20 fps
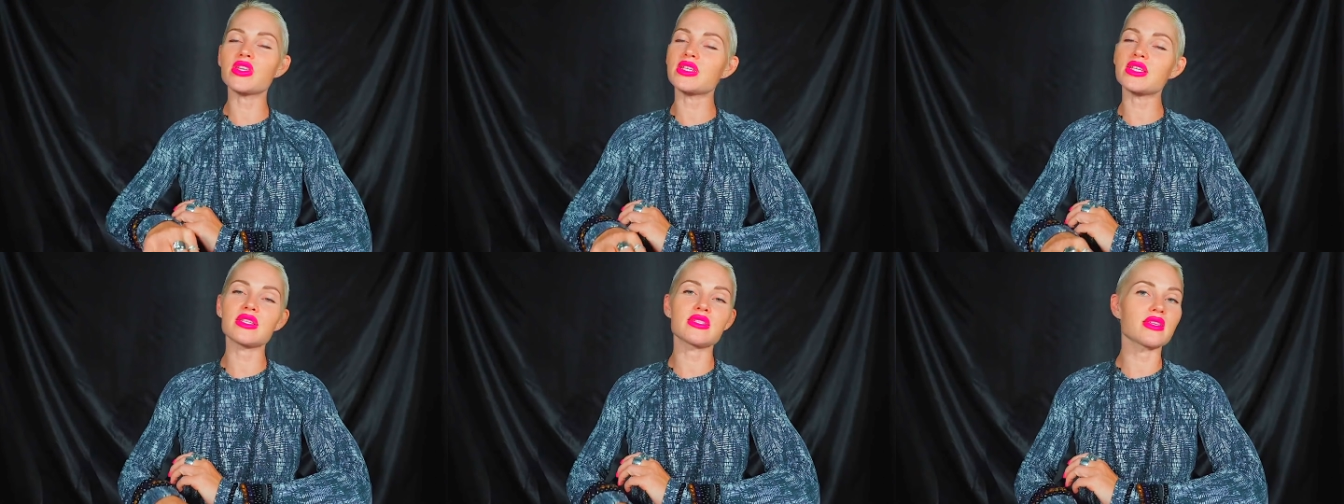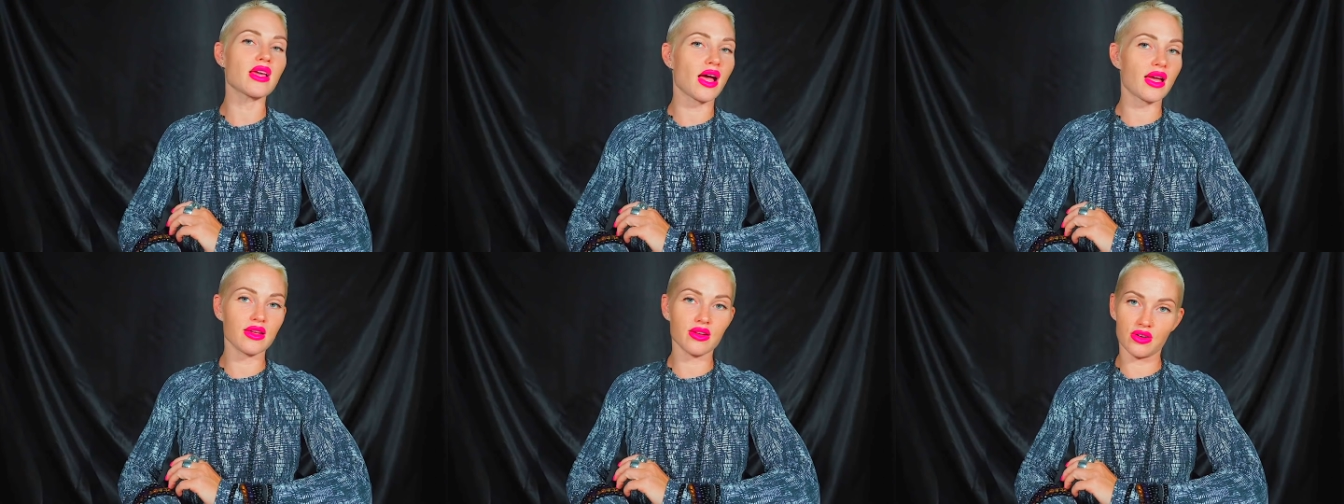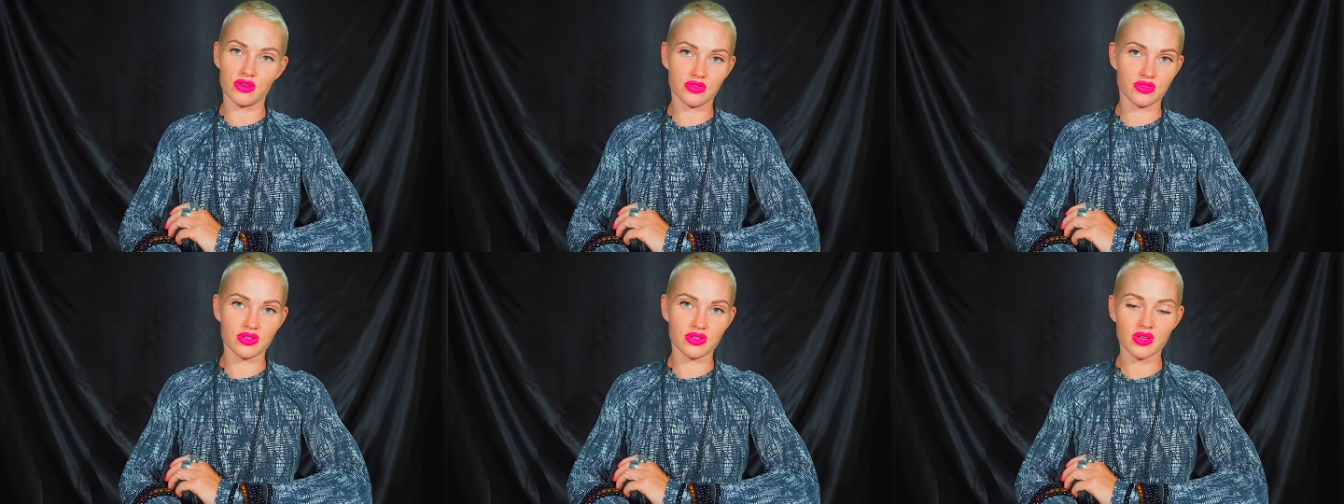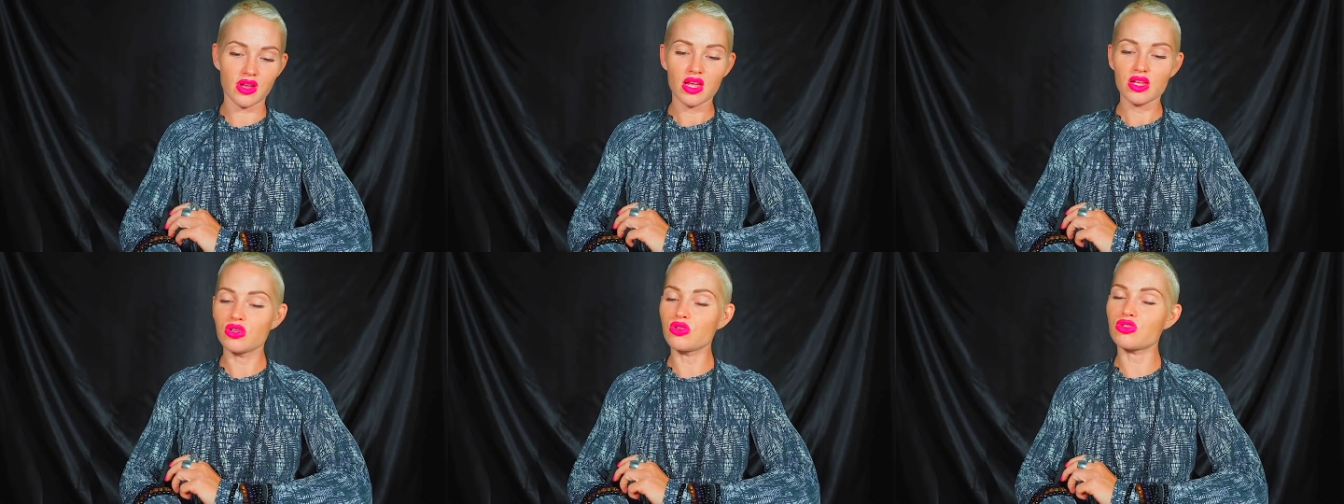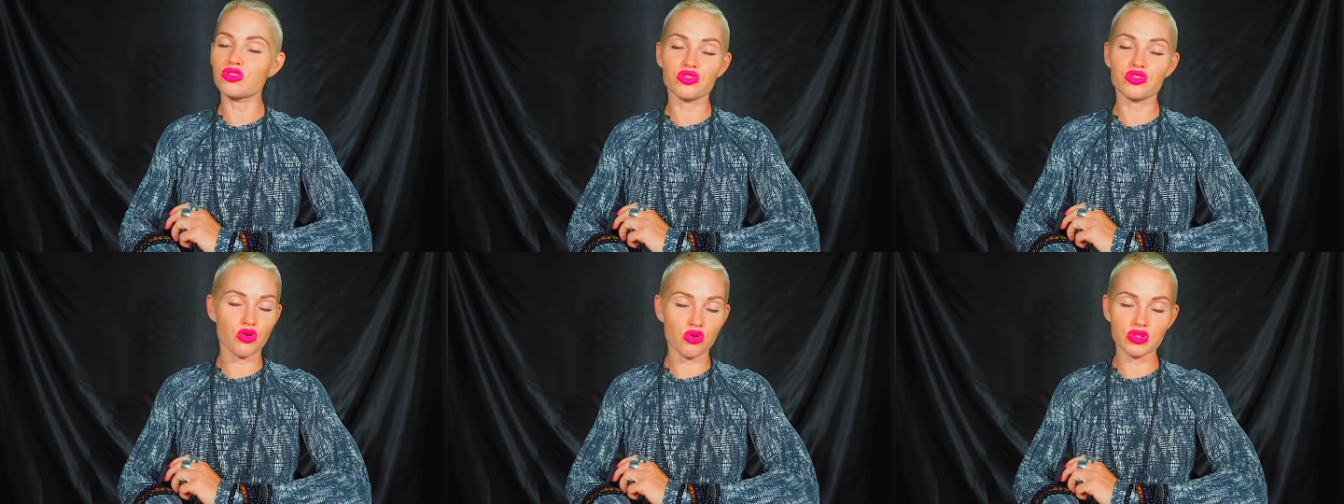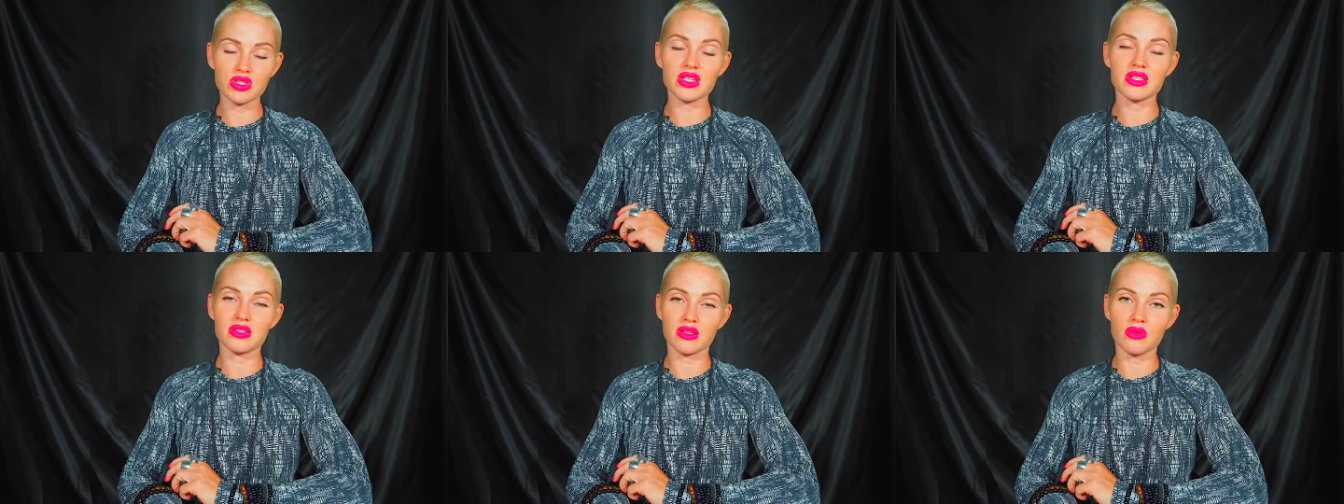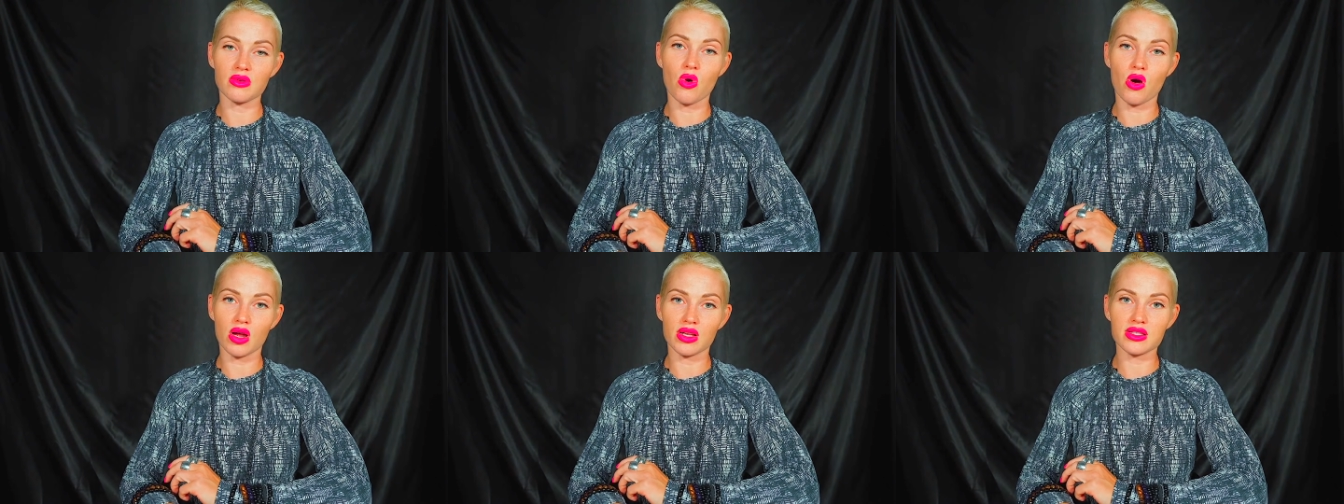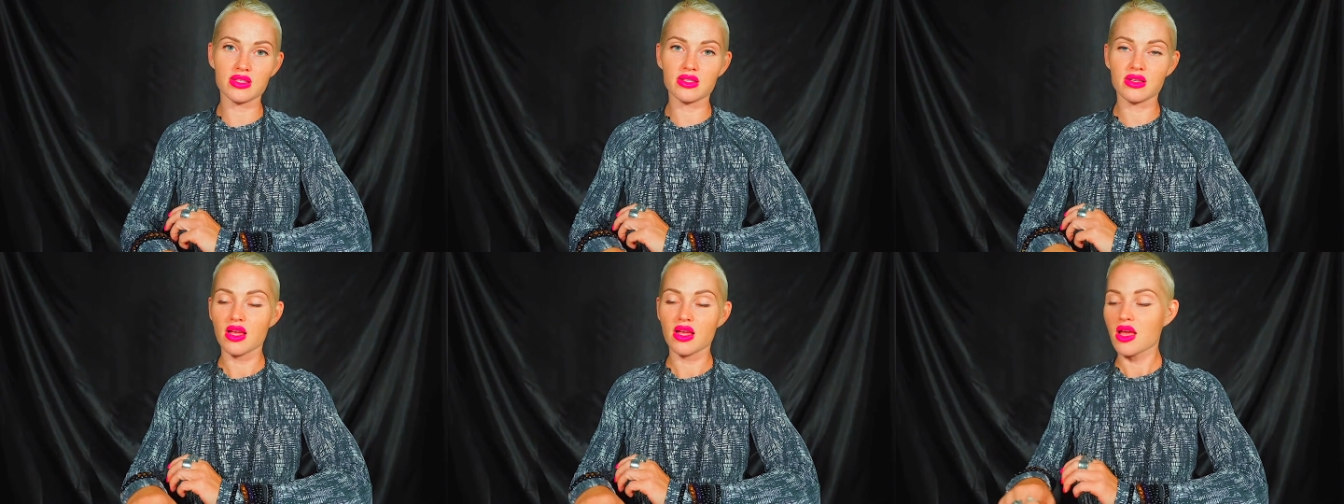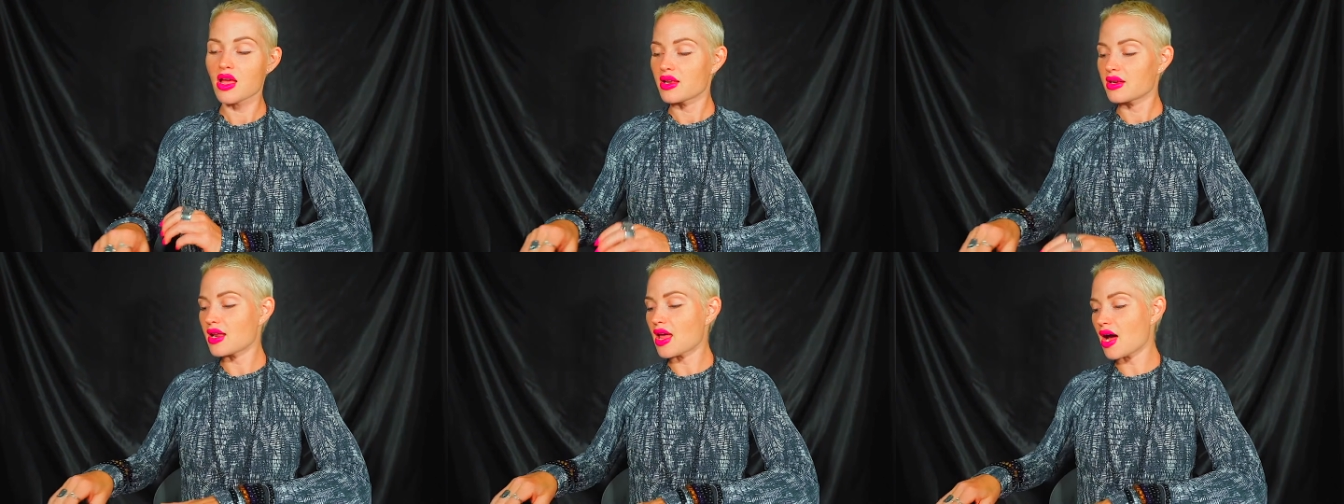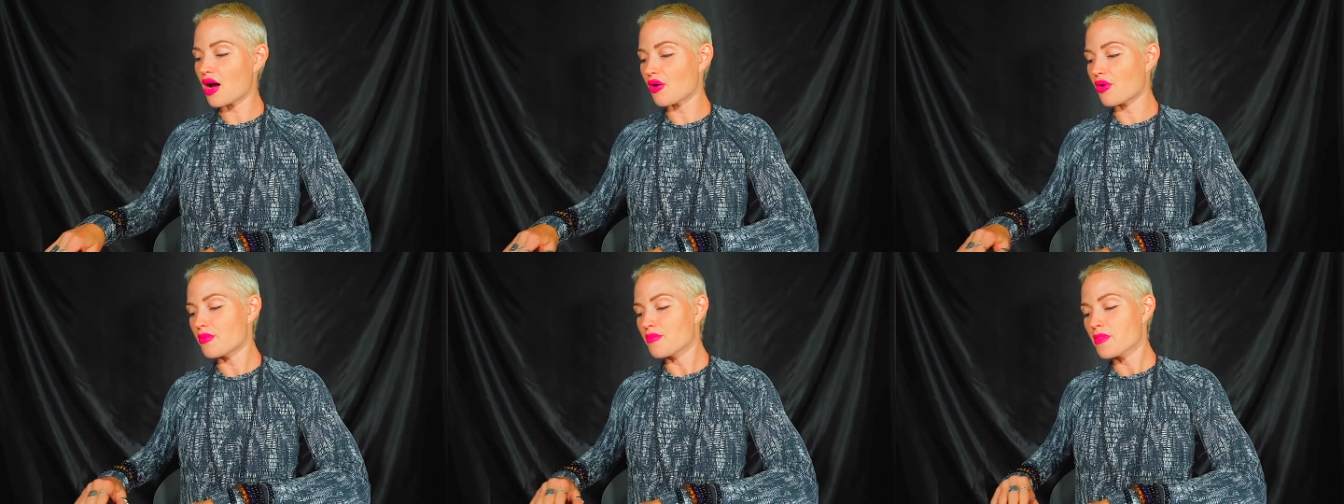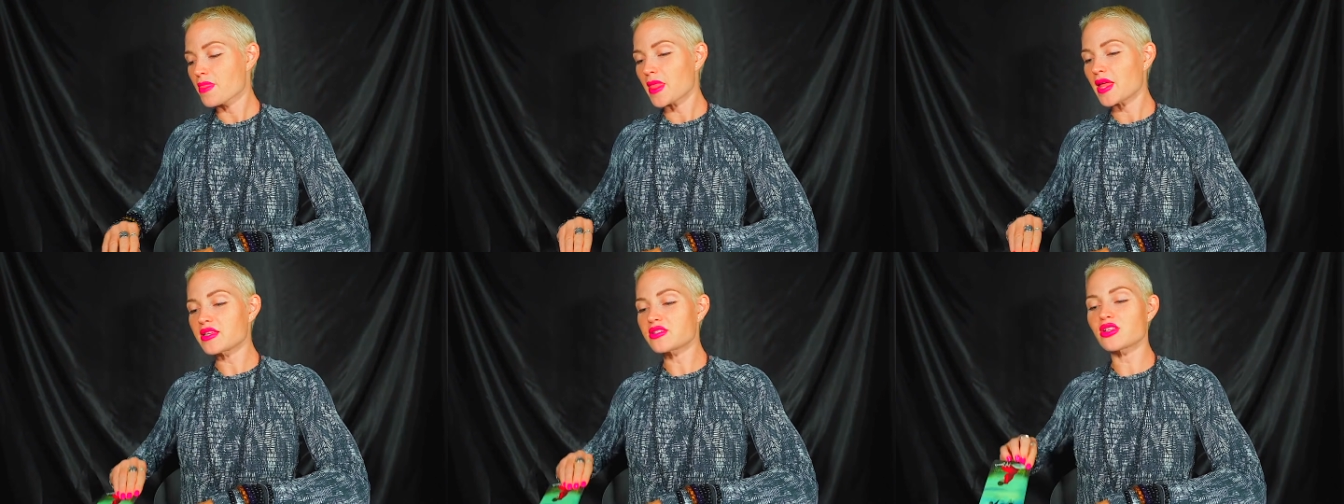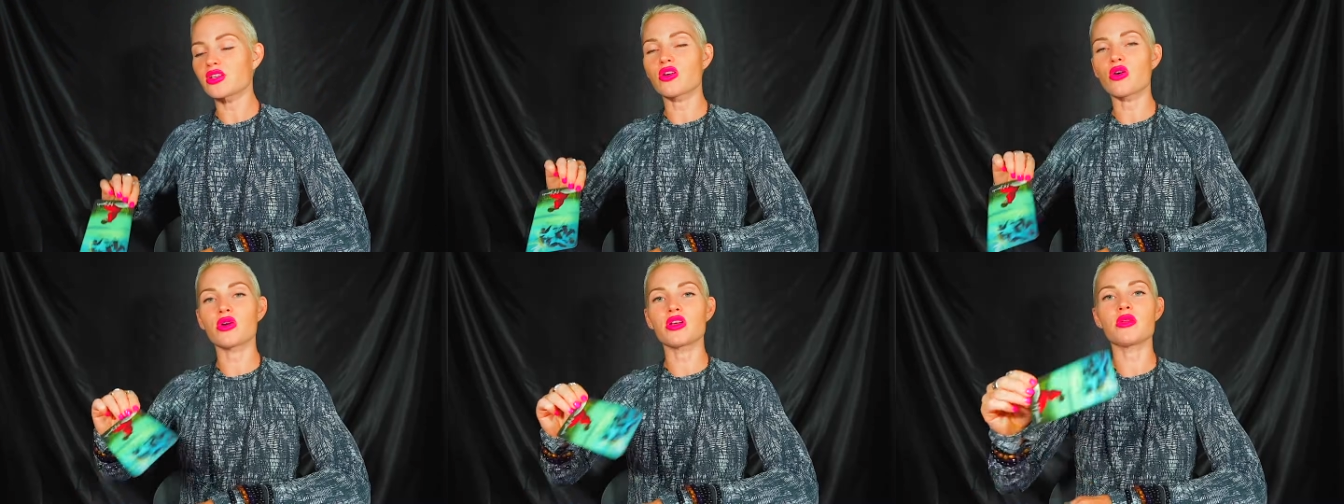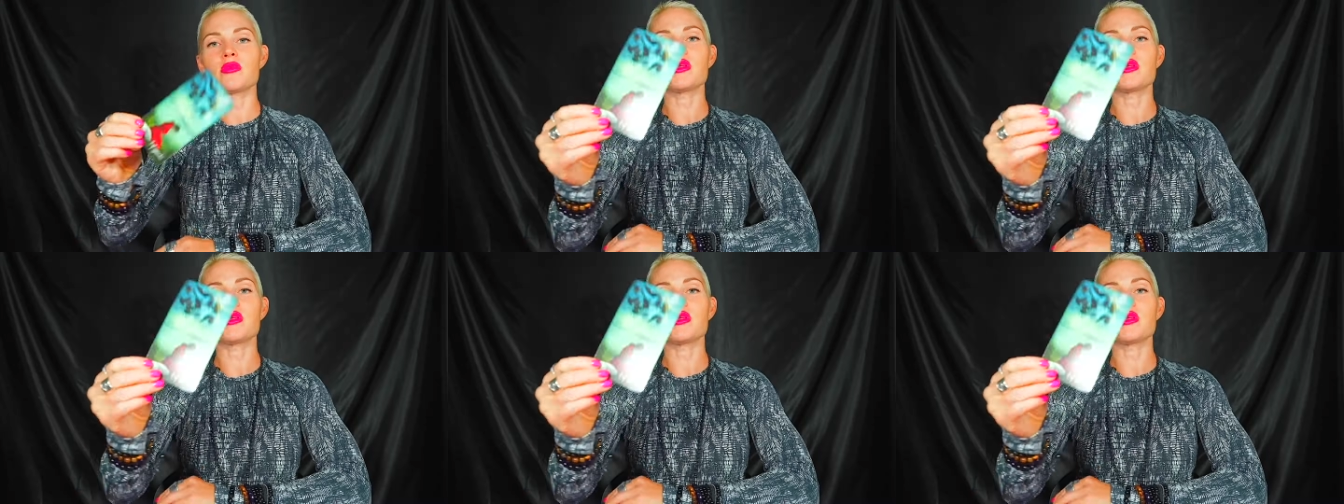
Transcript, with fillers: the desires your soul wants. Now, is it going to